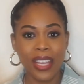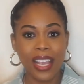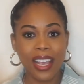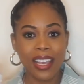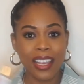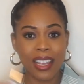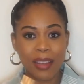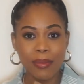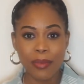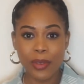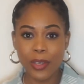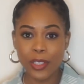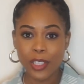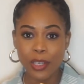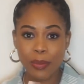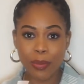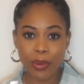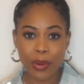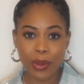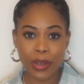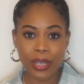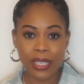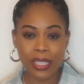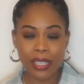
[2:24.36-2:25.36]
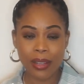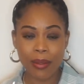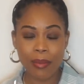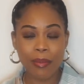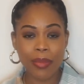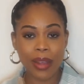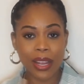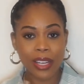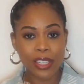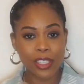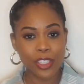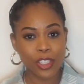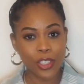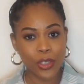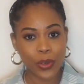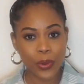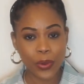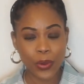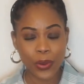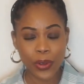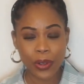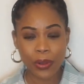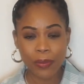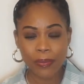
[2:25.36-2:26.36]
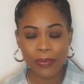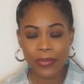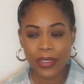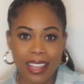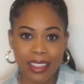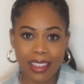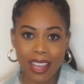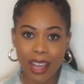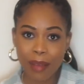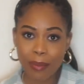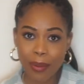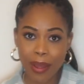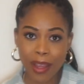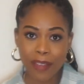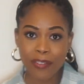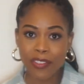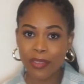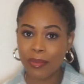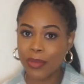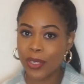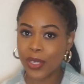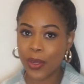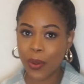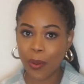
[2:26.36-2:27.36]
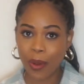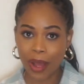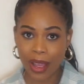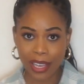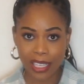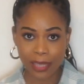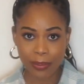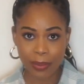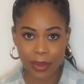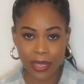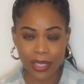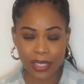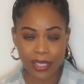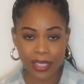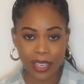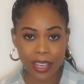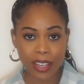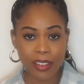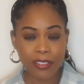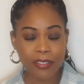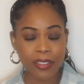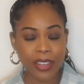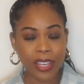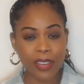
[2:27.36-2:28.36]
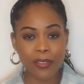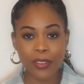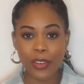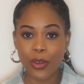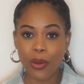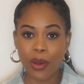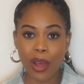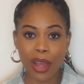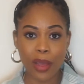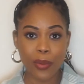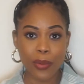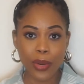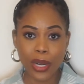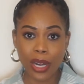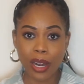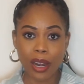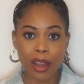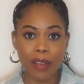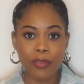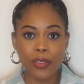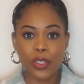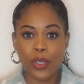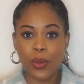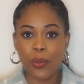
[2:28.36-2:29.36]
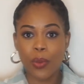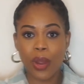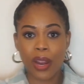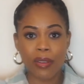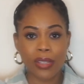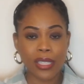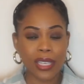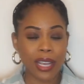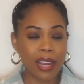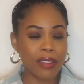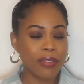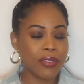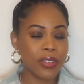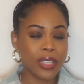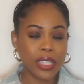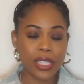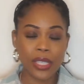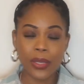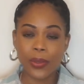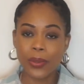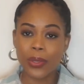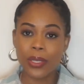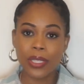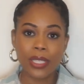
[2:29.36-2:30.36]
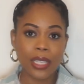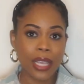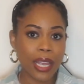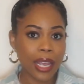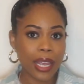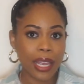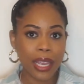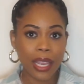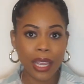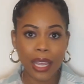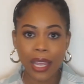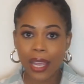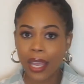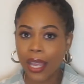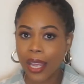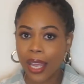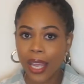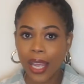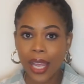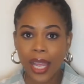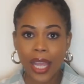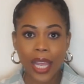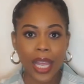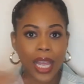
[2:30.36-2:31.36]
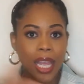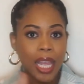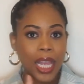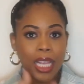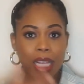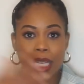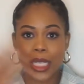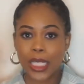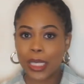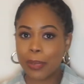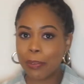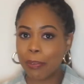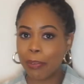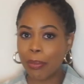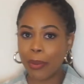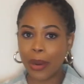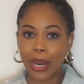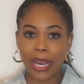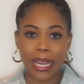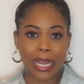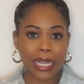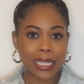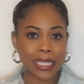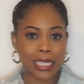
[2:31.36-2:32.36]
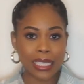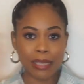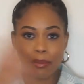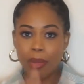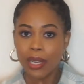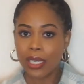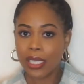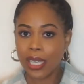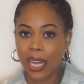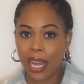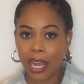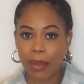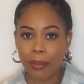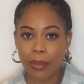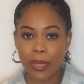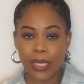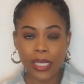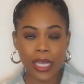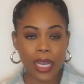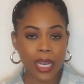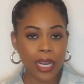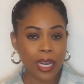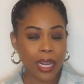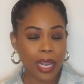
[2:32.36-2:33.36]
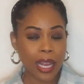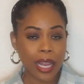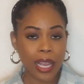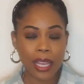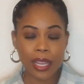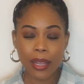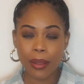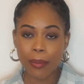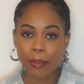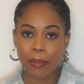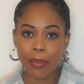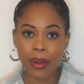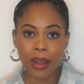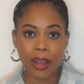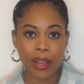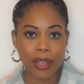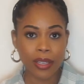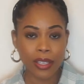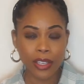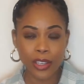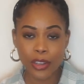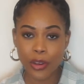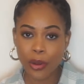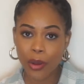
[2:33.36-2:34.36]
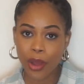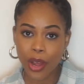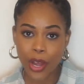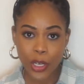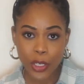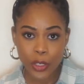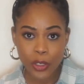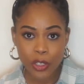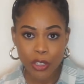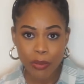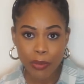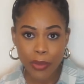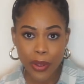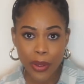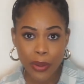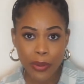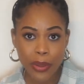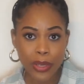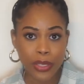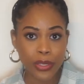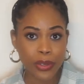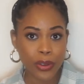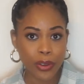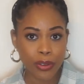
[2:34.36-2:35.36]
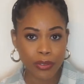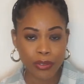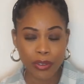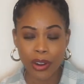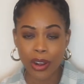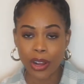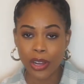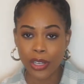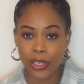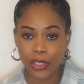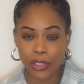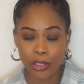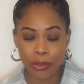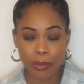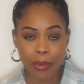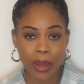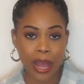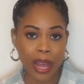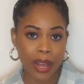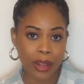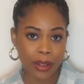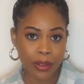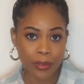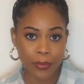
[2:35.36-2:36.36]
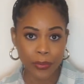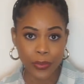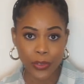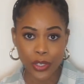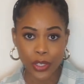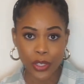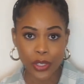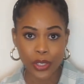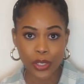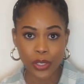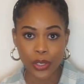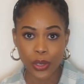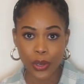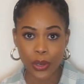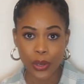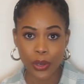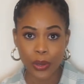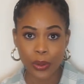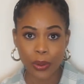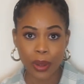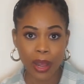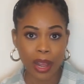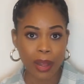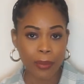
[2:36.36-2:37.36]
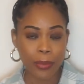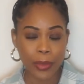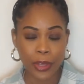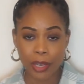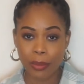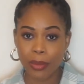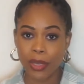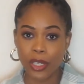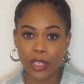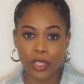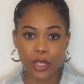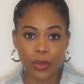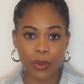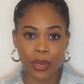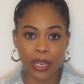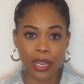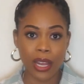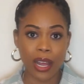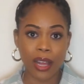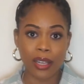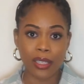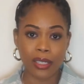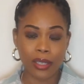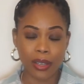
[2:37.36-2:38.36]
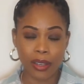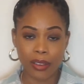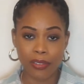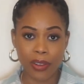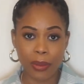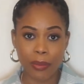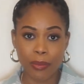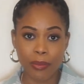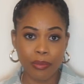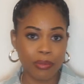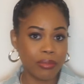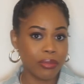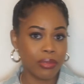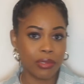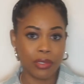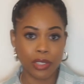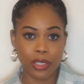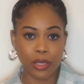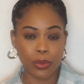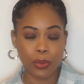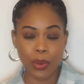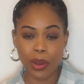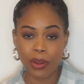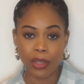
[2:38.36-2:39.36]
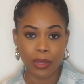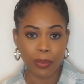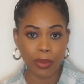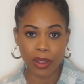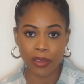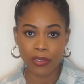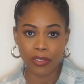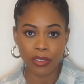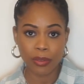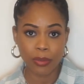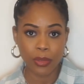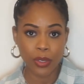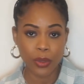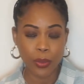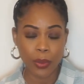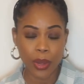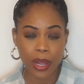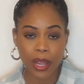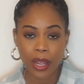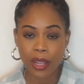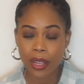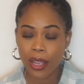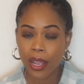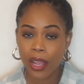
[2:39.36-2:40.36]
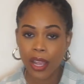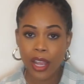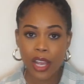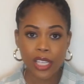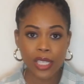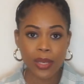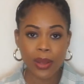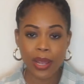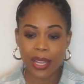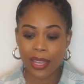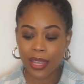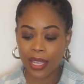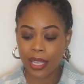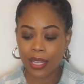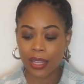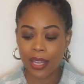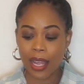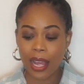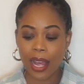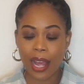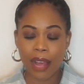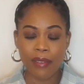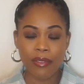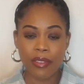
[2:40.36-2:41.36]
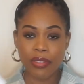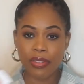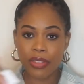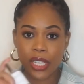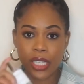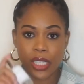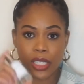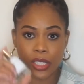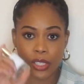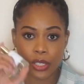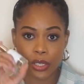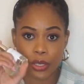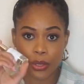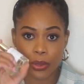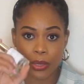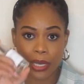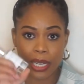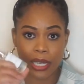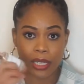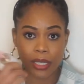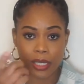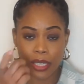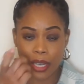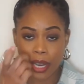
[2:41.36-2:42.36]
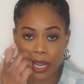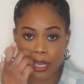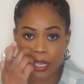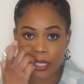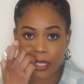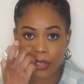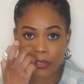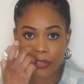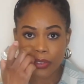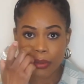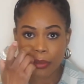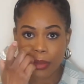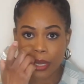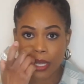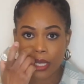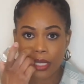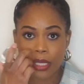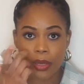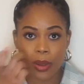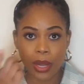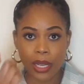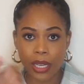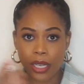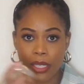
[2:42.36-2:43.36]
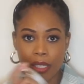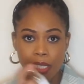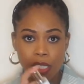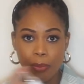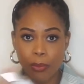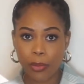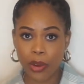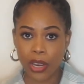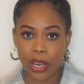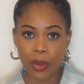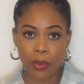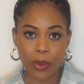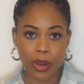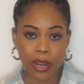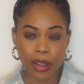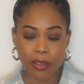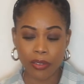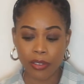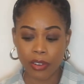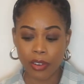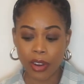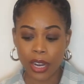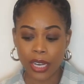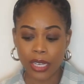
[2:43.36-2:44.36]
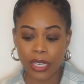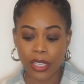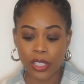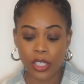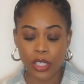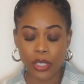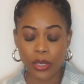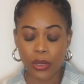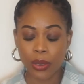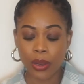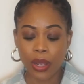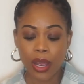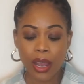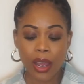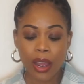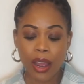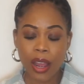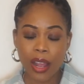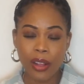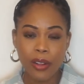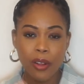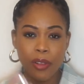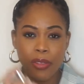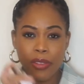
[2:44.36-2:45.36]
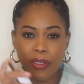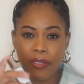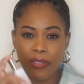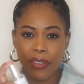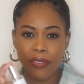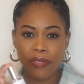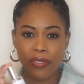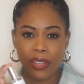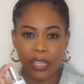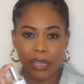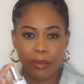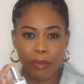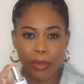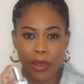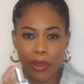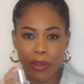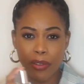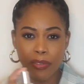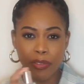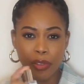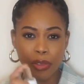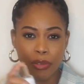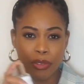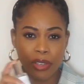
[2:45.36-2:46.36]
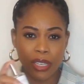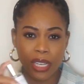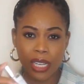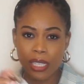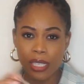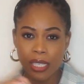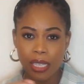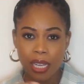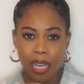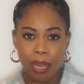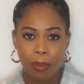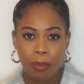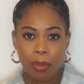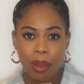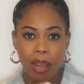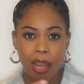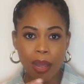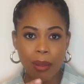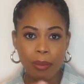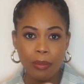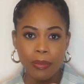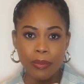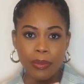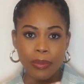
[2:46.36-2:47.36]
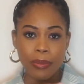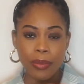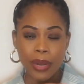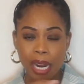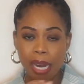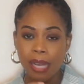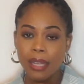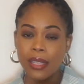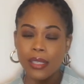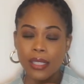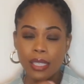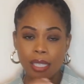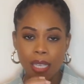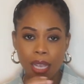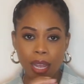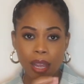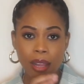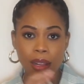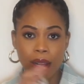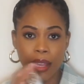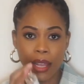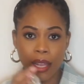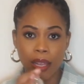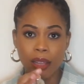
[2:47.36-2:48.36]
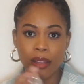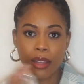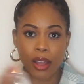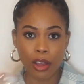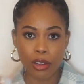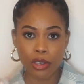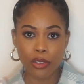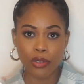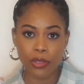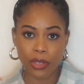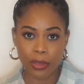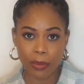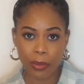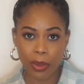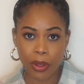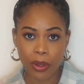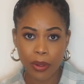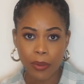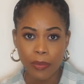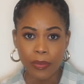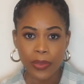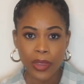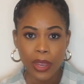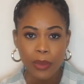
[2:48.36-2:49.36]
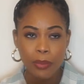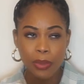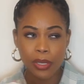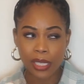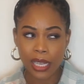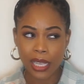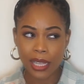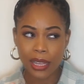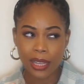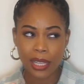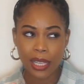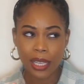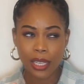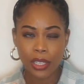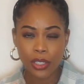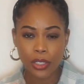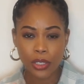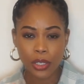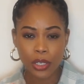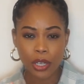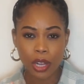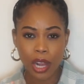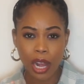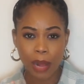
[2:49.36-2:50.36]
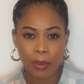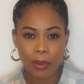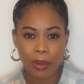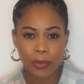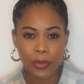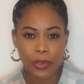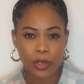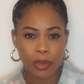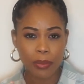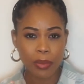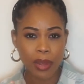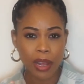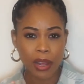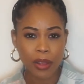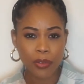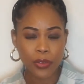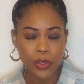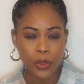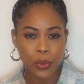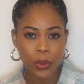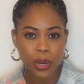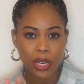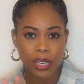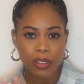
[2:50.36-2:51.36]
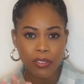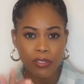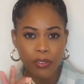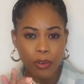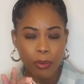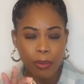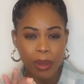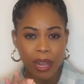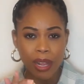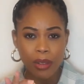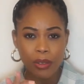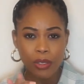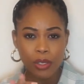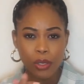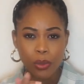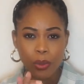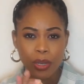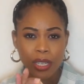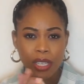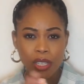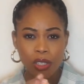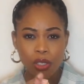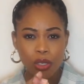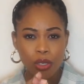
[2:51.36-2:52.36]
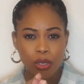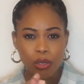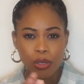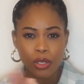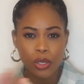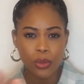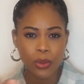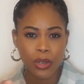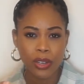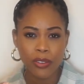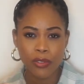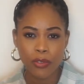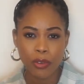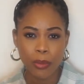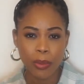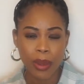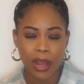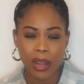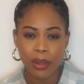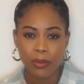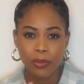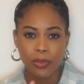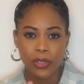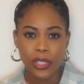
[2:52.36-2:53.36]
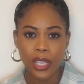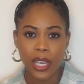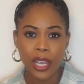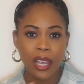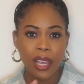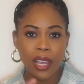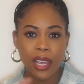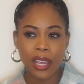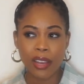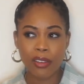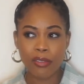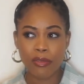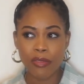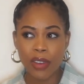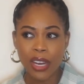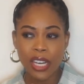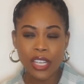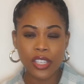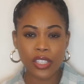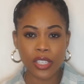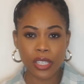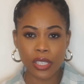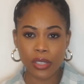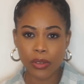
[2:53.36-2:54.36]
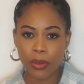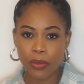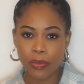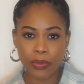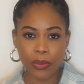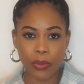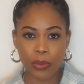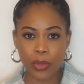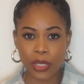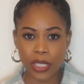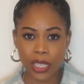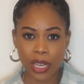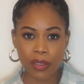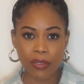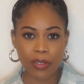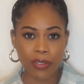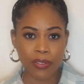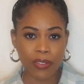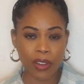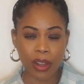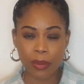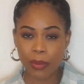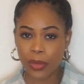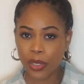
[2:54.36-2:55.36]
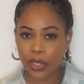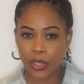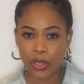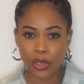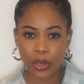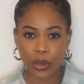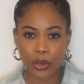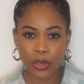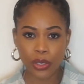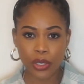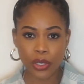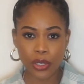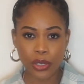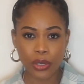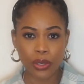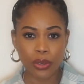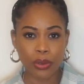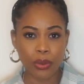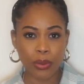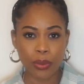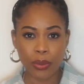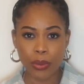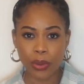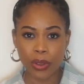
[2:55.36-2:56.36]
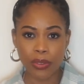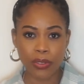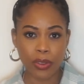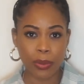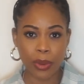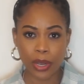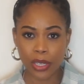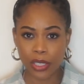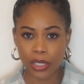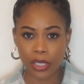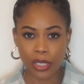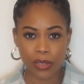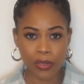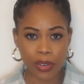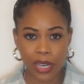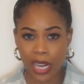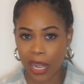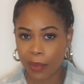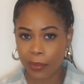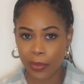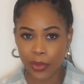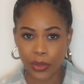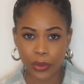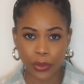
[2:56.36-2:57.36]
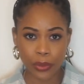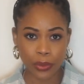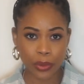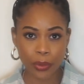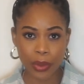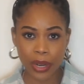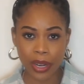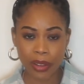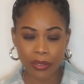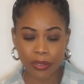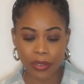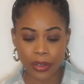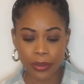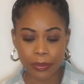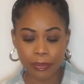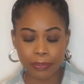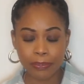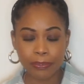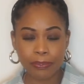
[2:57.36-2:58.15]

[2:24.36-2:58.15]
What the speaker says: Hypnotic Poison by Dior. That perfume is quite expensive, even though I would love to wear it every single day, spray it as much time as I like, but you know, 100ml is over £100, so I'm not going to be doing that if I'm just wearing the perfume to work. So I think that having this is a good alternative for me, so I can just spray it whenever I need to. I got the 15ml for £3.99, but I'm planning to get like the 100ml, which I think should come up to about £24, £22 to £24. It ranges on whichever pharmacy you go to, or if you purchase it on Amazon or whatever.